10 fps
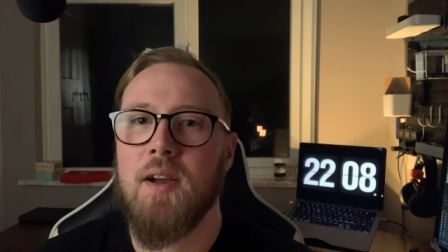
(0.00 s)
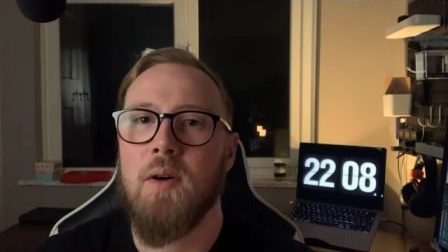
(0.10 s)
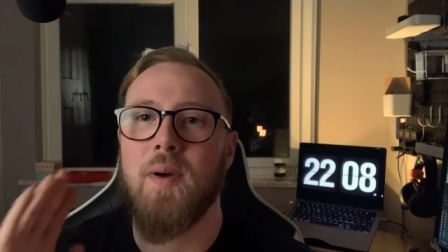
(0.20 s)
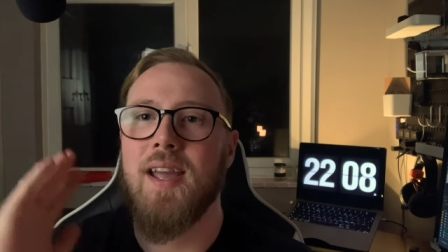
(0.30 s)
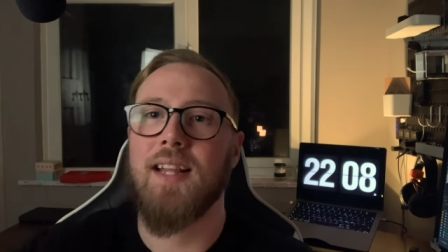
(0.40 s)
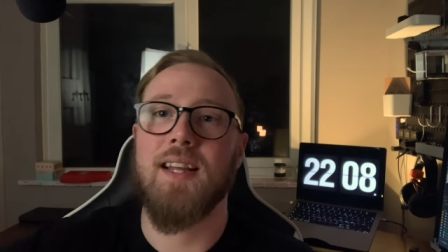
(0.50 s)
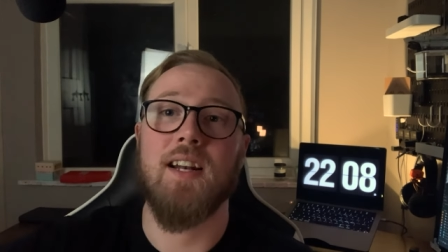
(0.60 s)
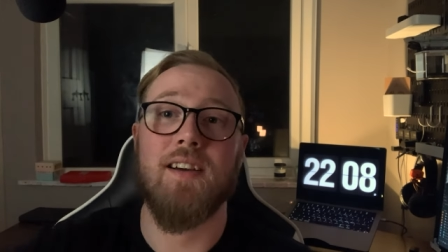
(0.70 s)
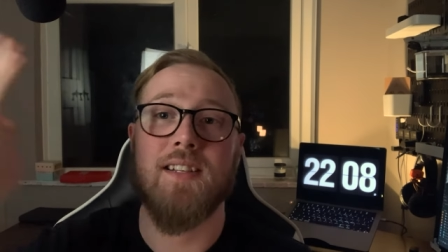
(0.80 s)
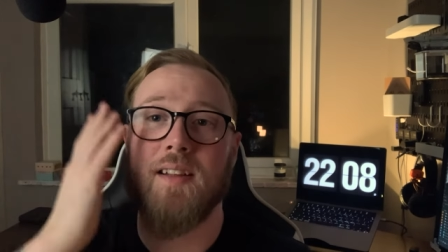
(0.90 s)
We're getting that
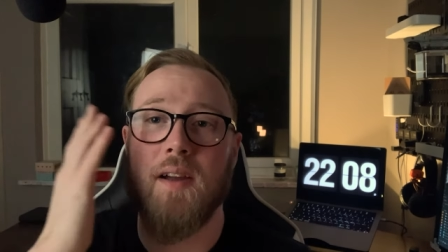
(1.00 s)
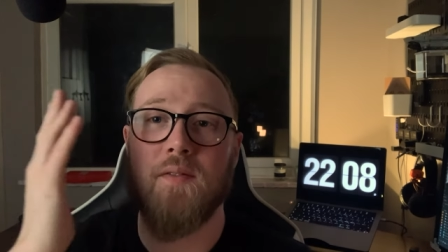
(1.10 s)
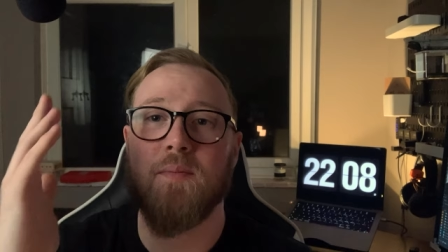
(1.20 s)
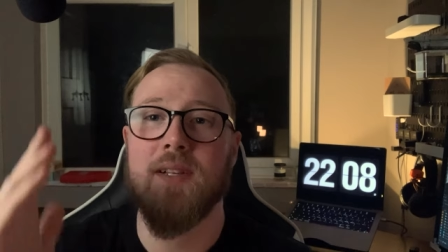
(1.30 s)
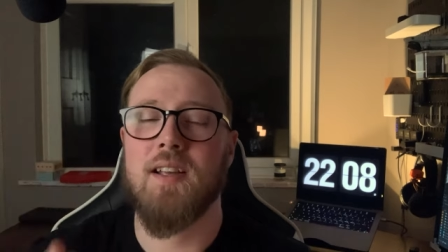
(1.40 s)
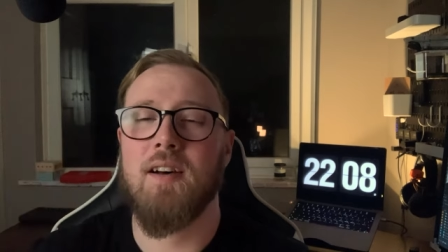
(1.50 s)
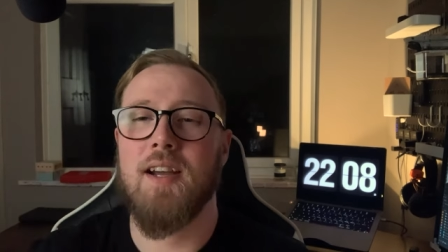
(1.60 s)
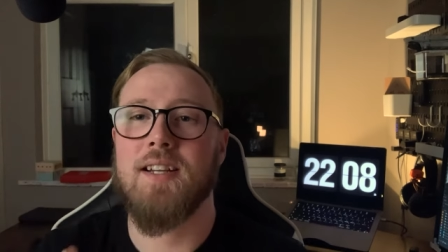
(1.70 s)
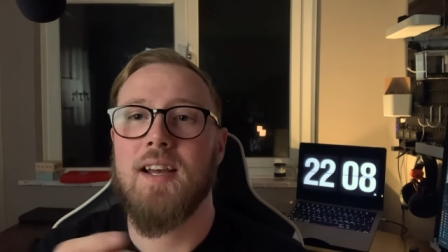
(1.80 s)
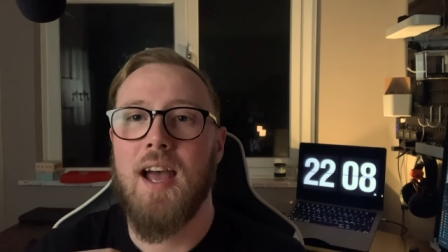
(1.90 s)
nice light from the
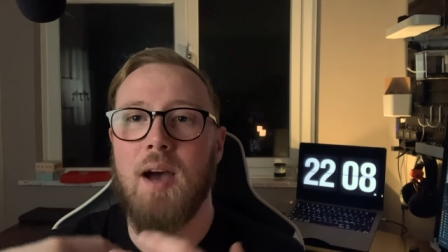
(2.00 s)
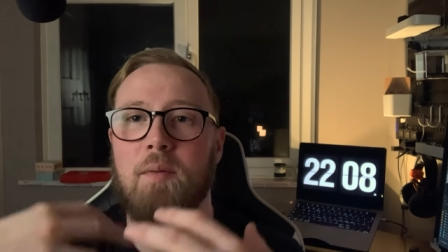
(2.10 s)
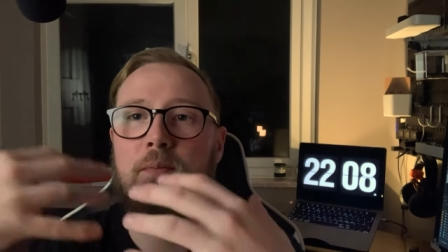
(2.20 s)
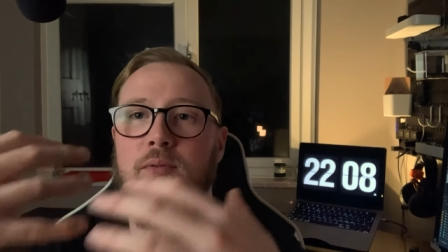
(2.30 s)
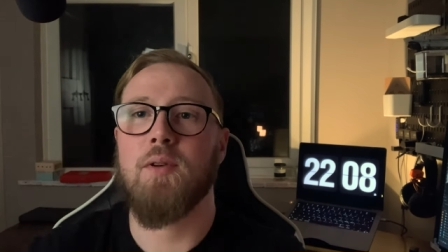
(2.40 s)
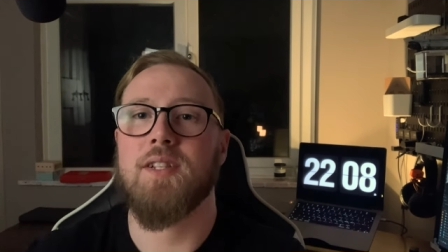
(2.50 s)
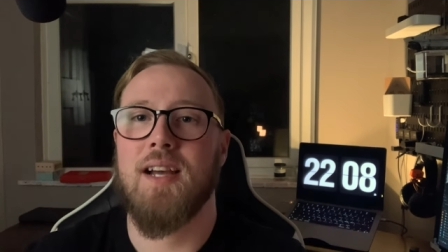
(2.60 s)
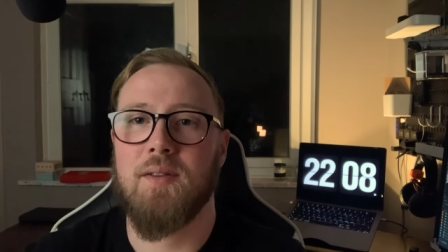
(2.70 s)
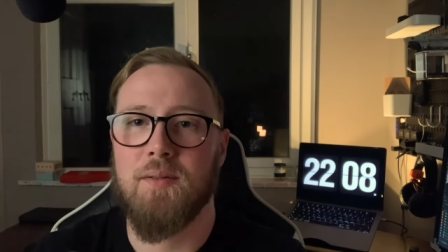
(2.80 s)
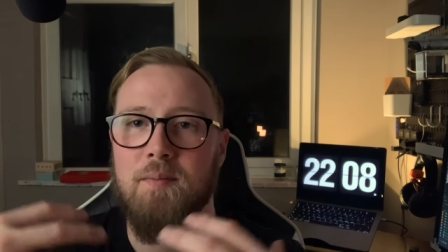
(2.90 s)
side, and we've brought
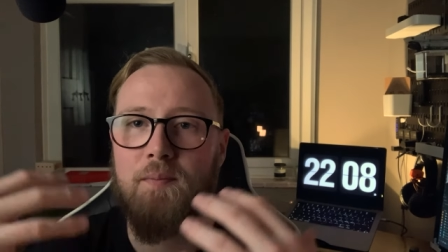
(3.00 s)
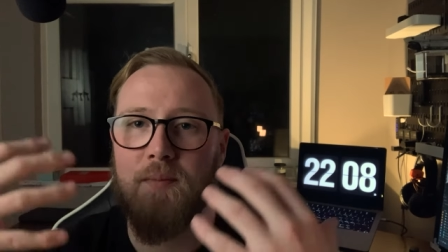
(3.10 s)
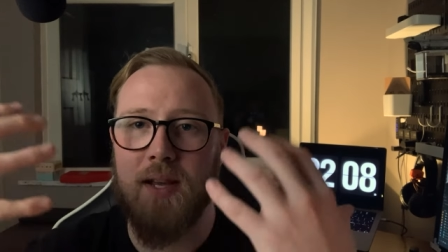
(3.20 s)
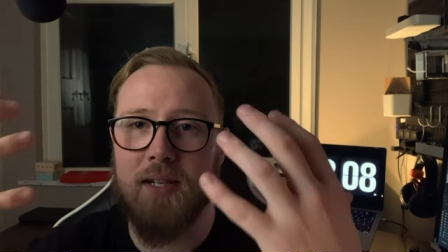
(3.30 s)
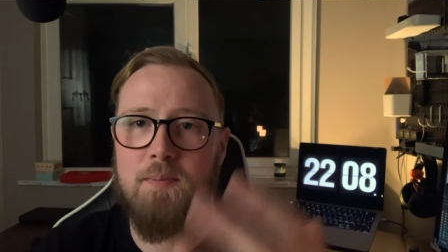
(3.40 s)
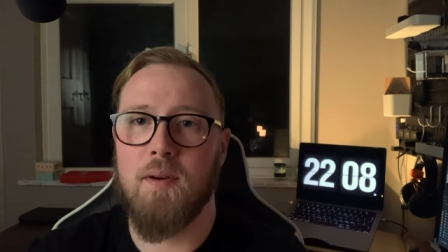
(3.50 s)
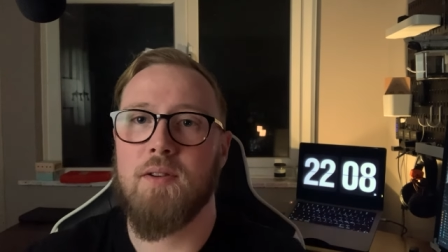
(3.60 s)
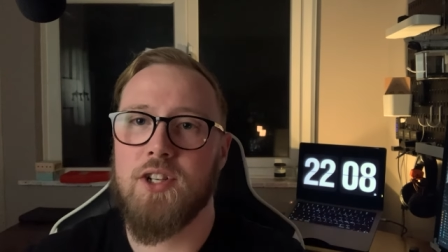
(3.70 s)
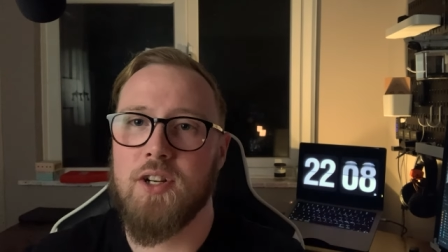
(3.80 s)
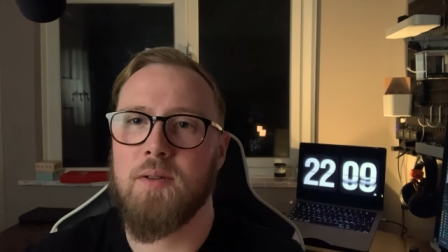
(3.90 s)
down the exposure.